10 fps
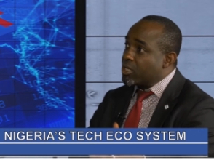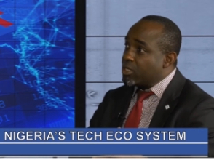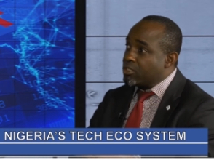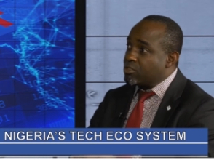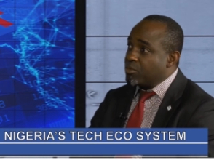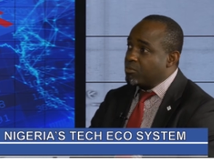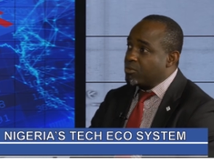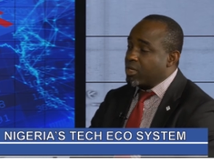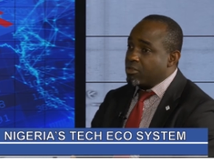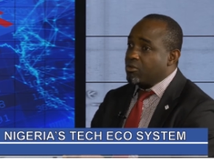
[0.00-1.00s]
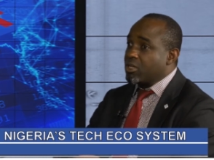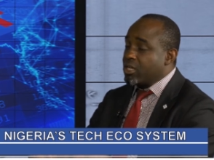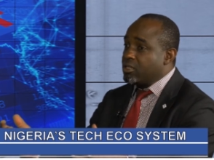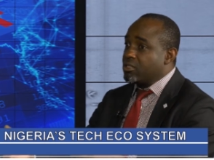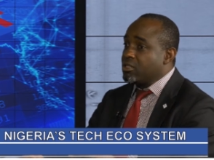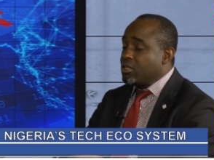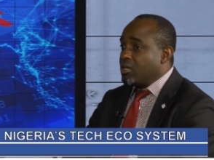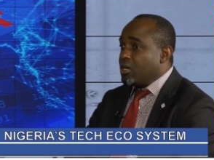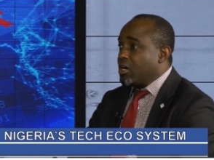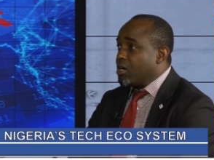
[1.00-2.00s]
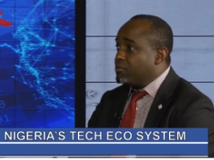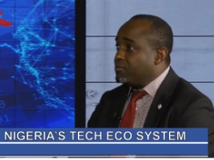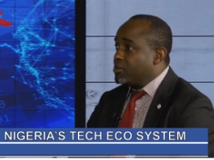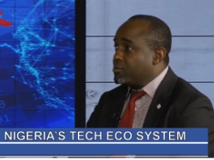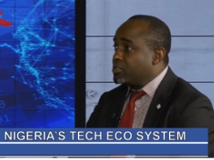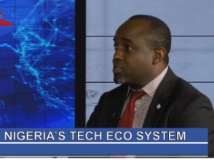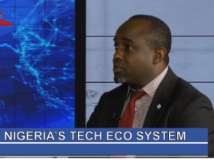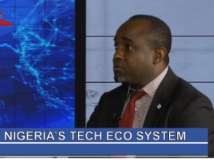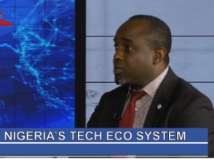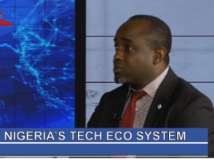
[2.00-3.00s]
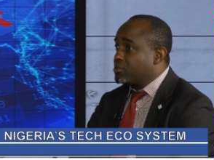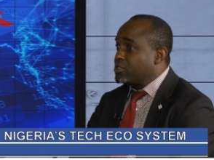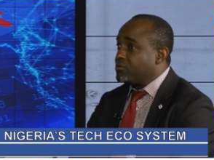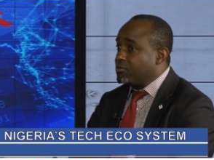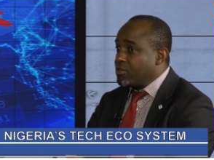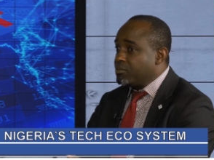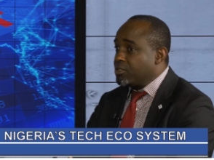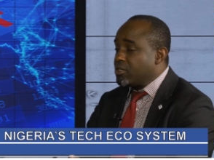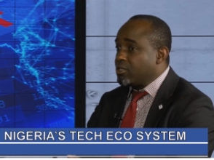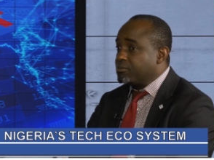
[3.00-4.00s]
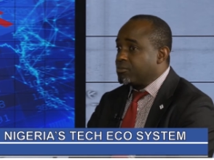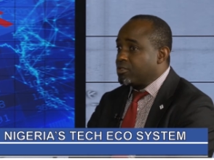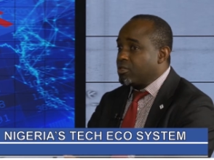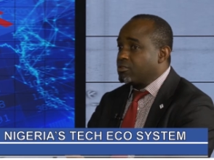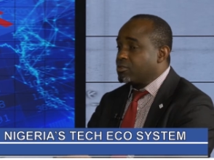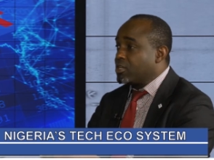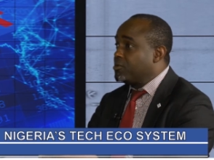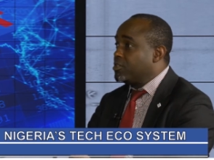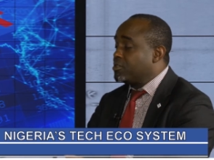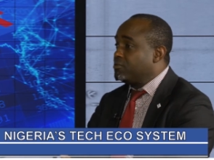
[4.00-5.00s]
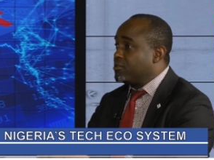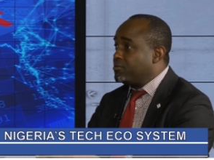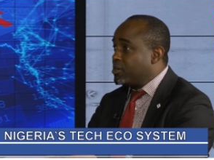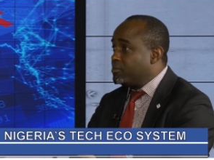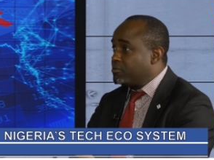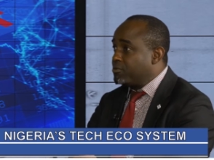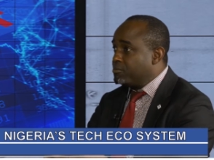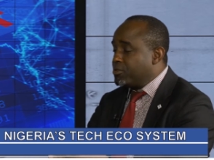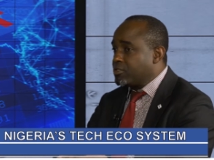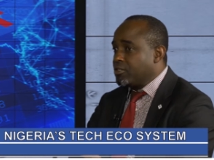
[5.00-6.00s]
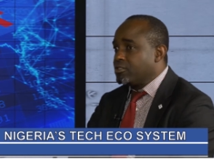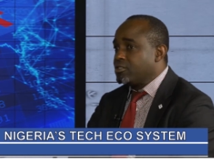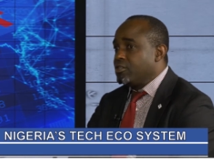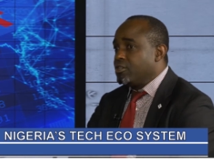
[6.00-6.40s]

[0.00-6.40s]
at these people, and you look at the environmental factors, suitability of the environment for business.